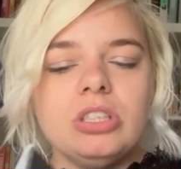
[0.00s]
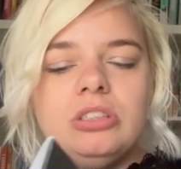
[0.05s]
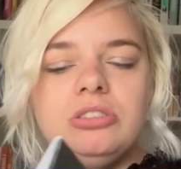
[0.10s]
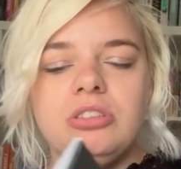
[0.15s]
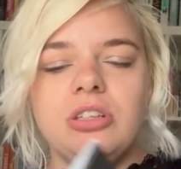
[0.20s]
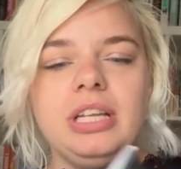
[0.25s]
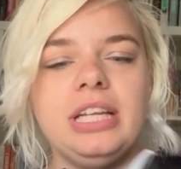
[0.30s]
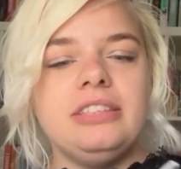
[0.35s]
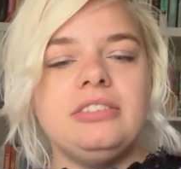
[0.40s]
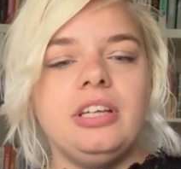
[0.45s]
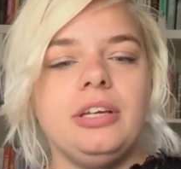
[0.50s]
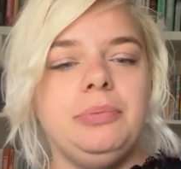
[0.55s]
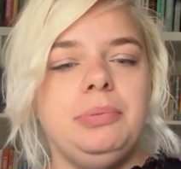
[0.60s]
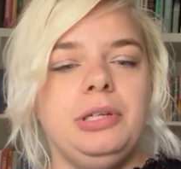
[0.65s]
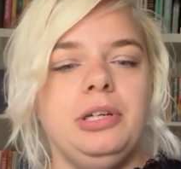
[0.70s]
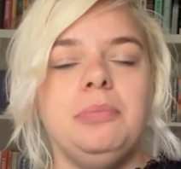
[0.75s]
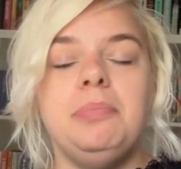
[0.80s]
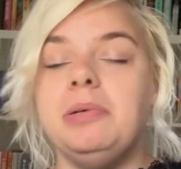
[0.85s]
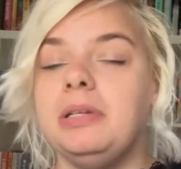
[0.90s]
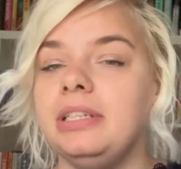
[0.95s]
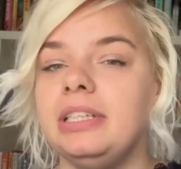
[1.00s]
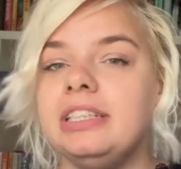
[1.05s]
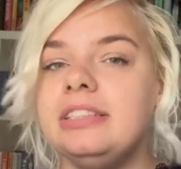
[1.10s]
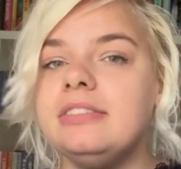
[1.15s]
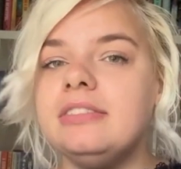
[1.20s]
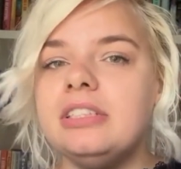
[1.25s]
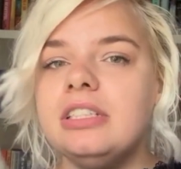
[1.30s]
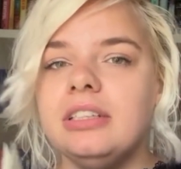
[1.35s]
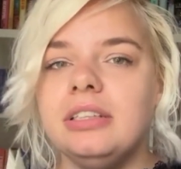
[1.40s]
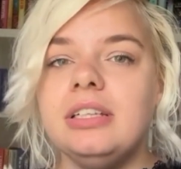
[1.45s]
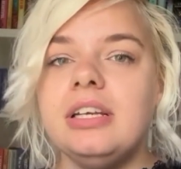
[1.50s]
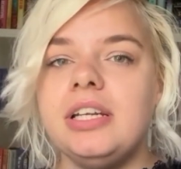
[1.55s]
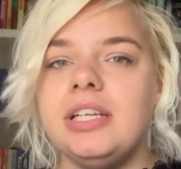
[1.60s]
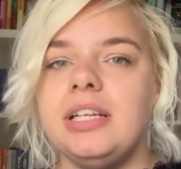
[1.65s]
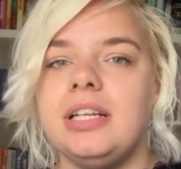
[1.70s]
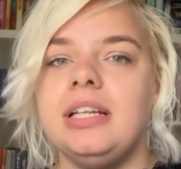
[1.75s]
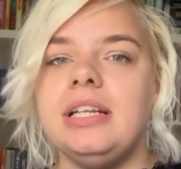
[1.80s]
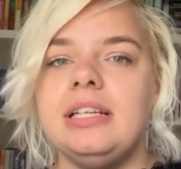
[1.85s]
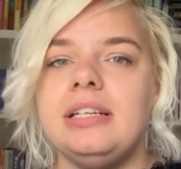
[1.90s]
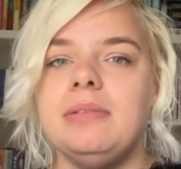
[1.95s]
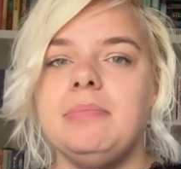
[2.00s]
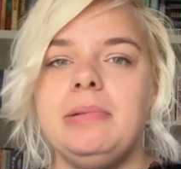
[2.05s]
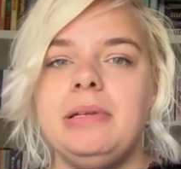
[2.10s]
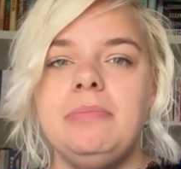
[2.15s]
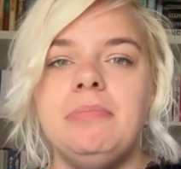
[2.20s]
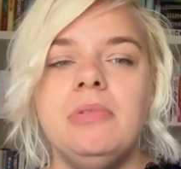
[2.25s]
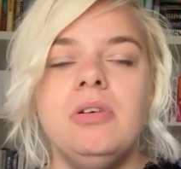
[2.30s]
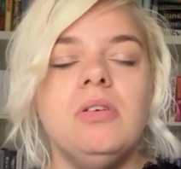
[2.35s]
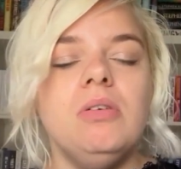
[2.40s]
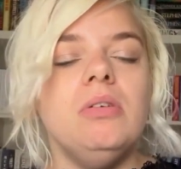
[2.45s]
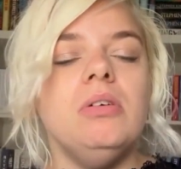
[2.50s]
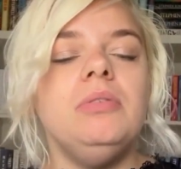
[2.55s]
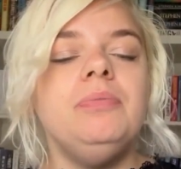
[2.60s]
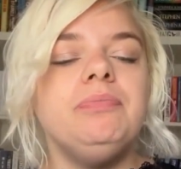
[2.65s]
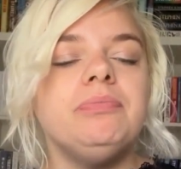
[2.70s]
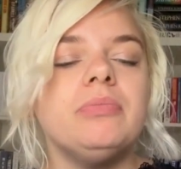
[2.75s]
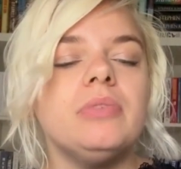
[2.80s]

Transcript: So let's open up and let's learn a little bit more.